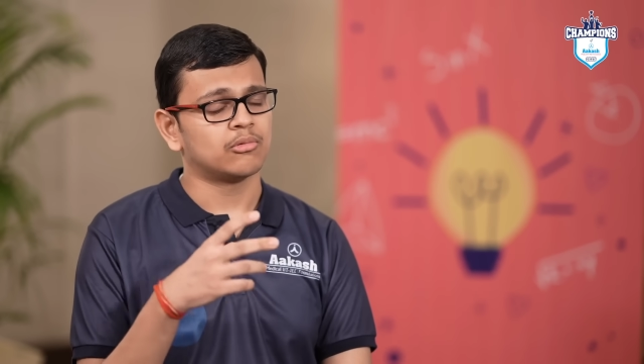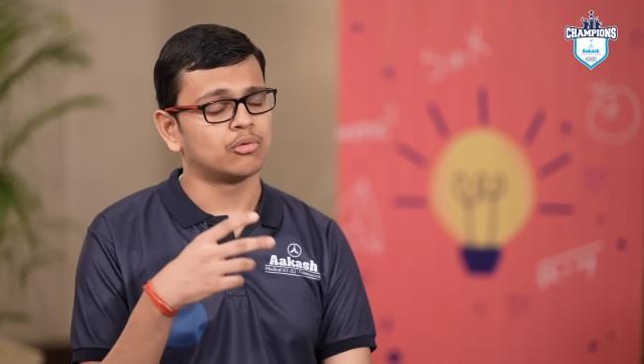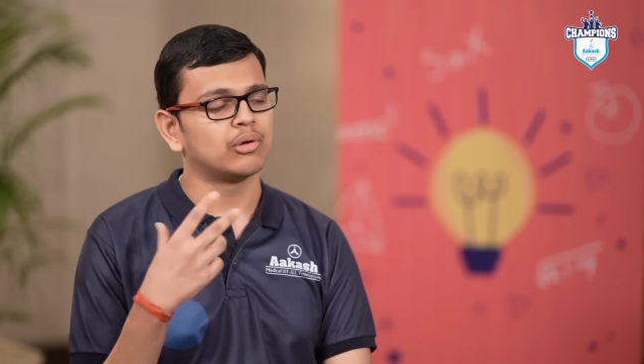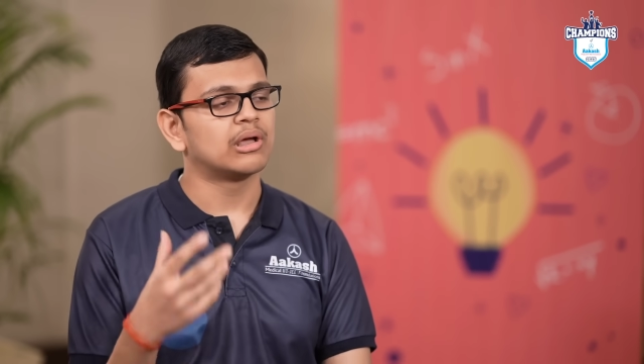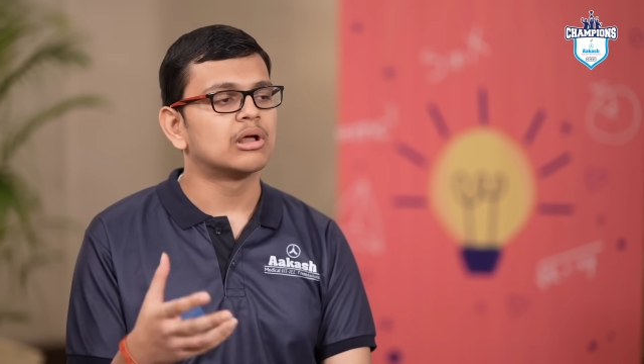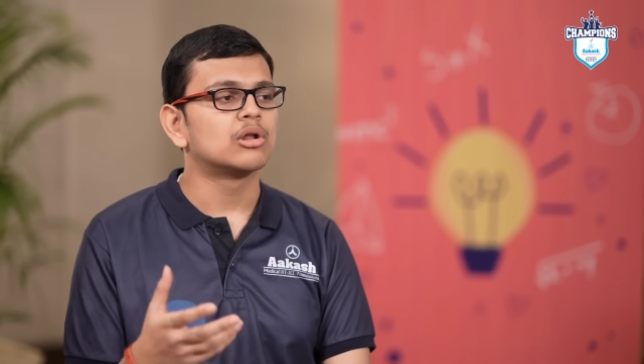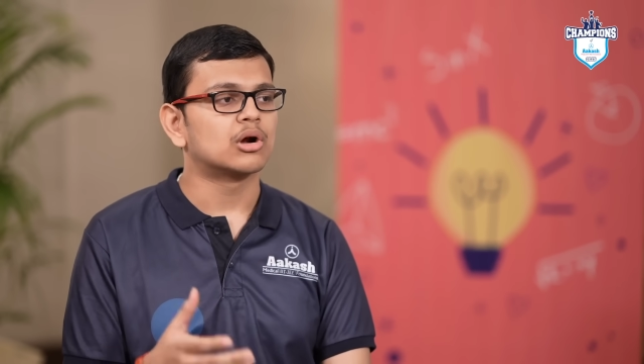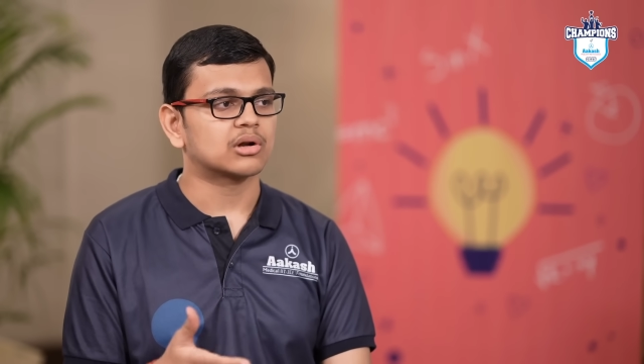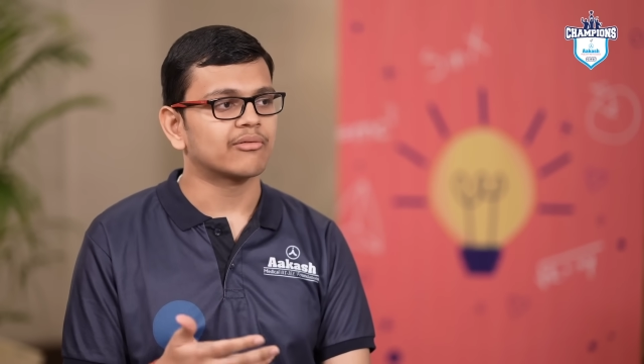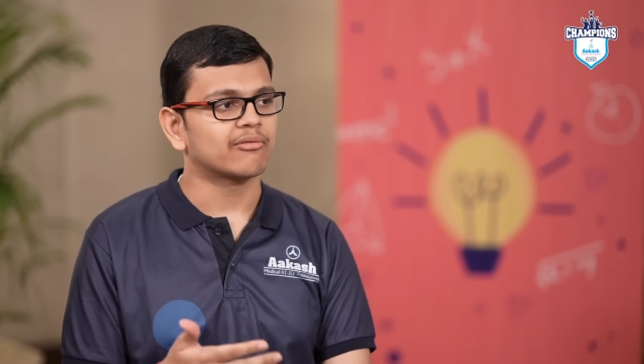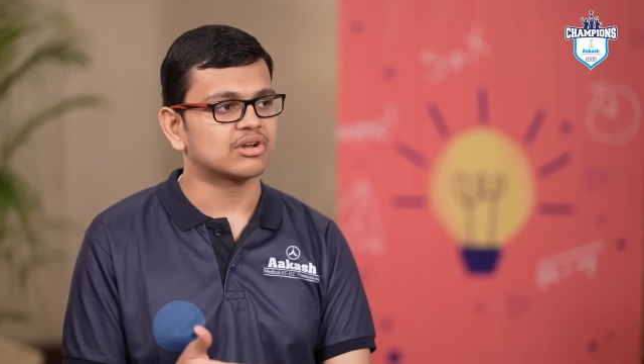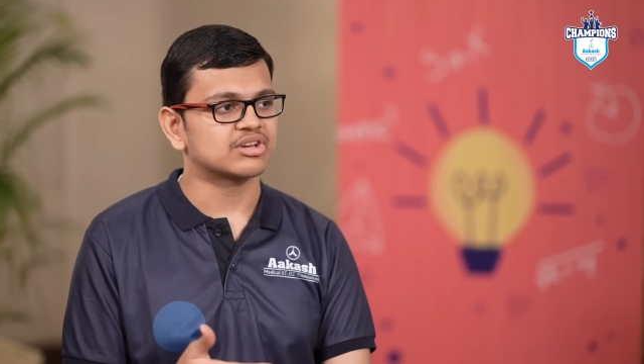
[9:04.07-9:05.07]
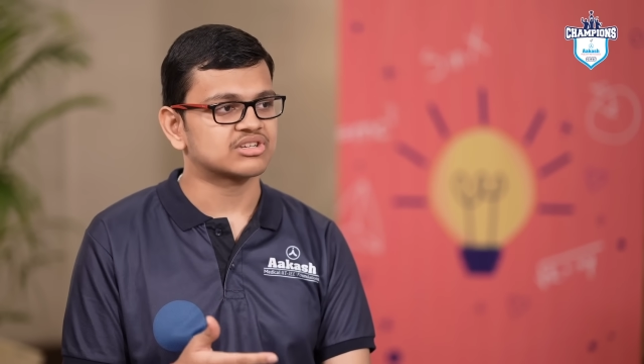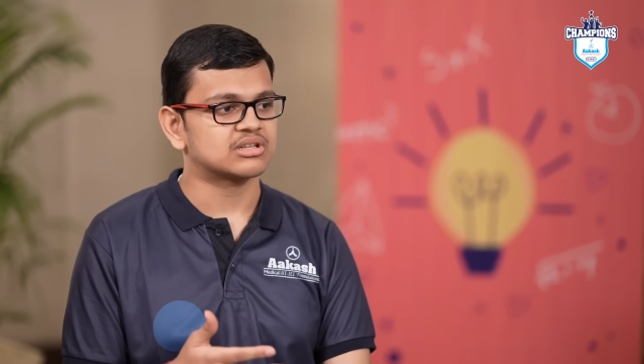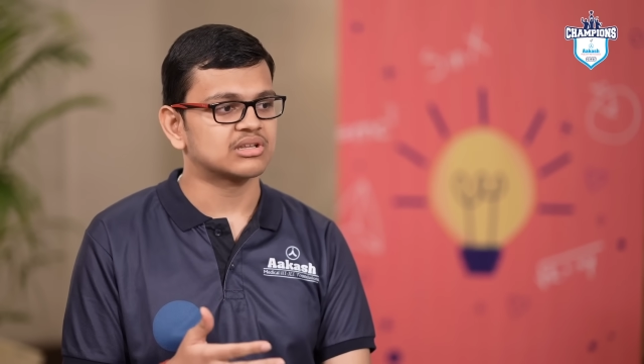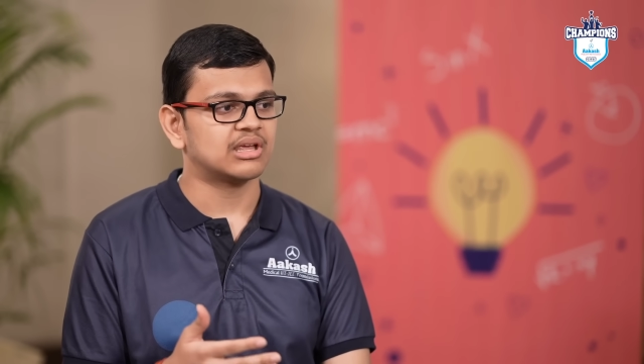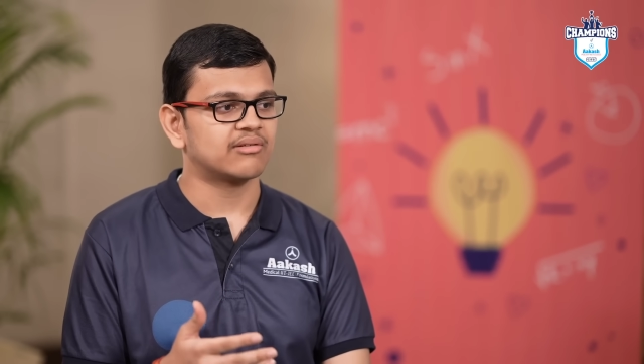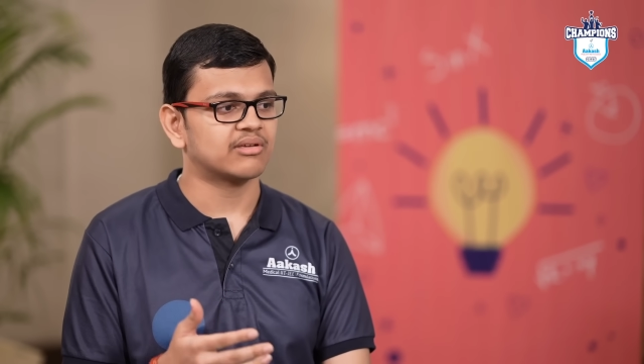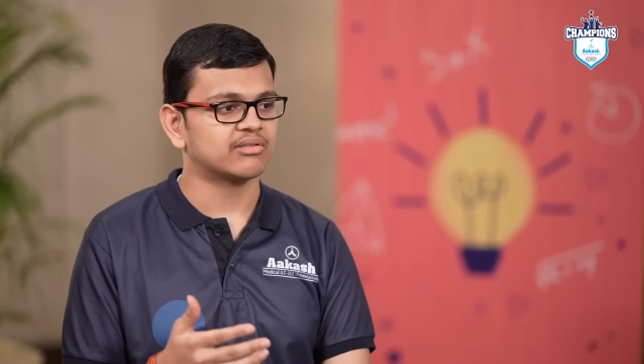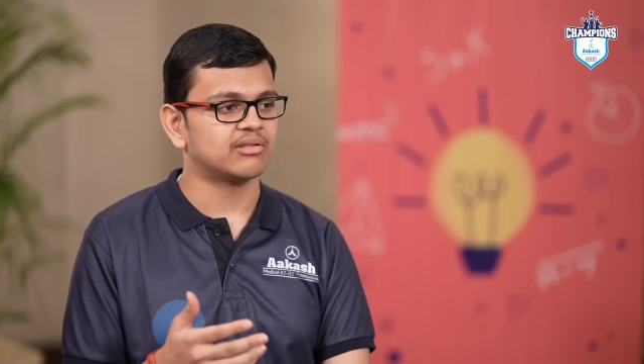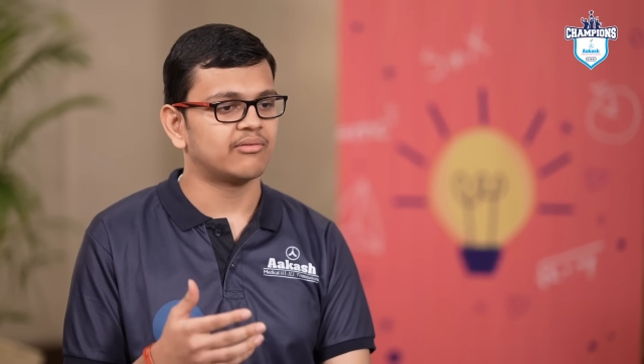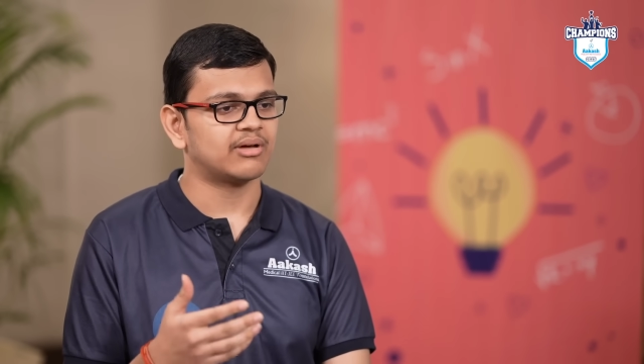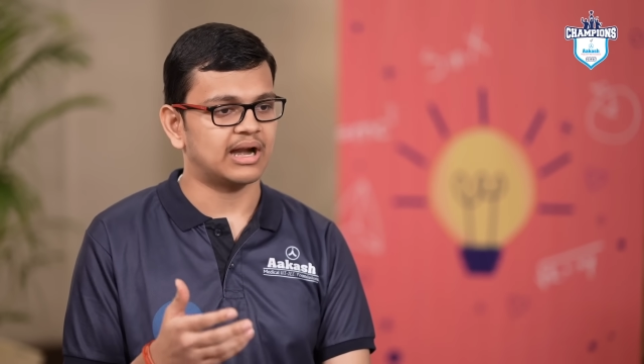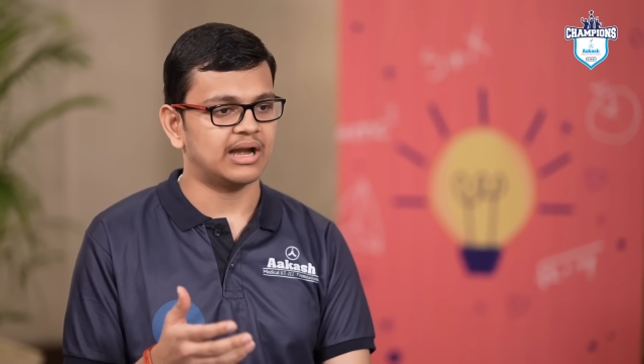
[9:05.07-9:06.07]
doing a lot of questions gave us
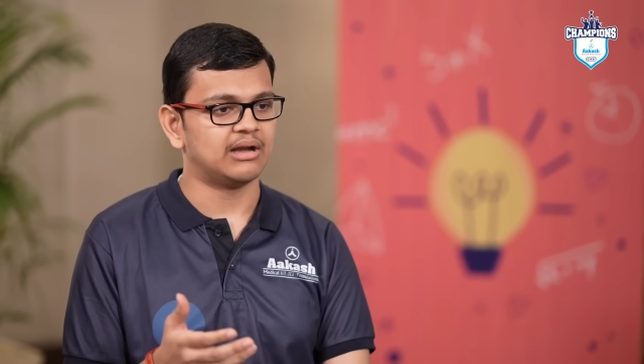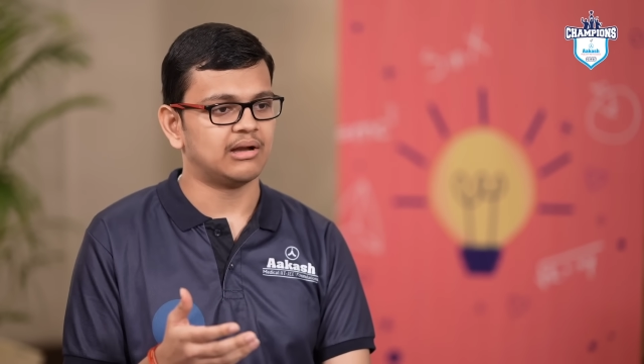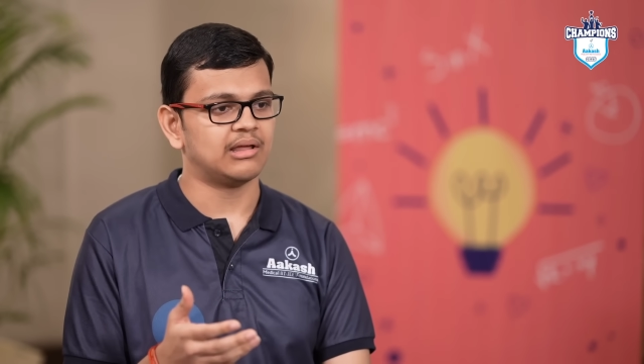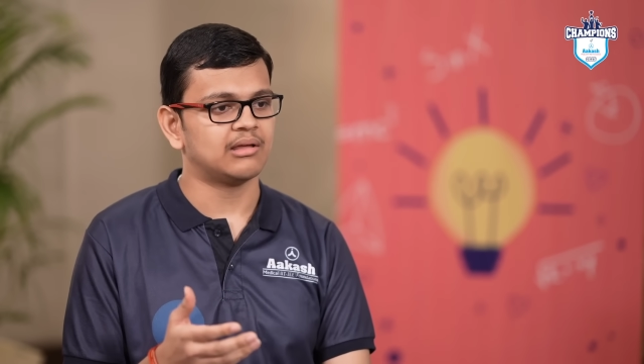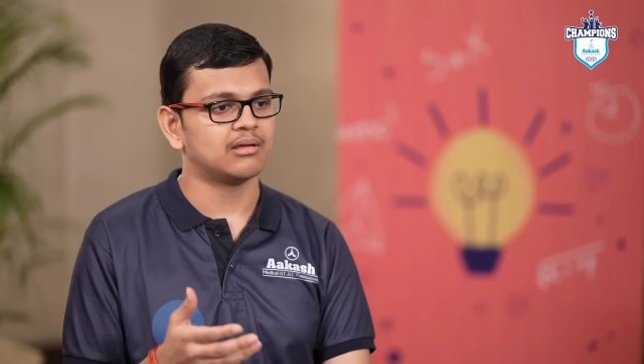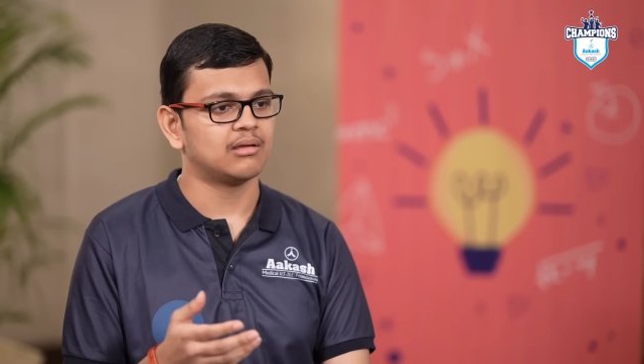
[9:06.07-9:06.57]
the variety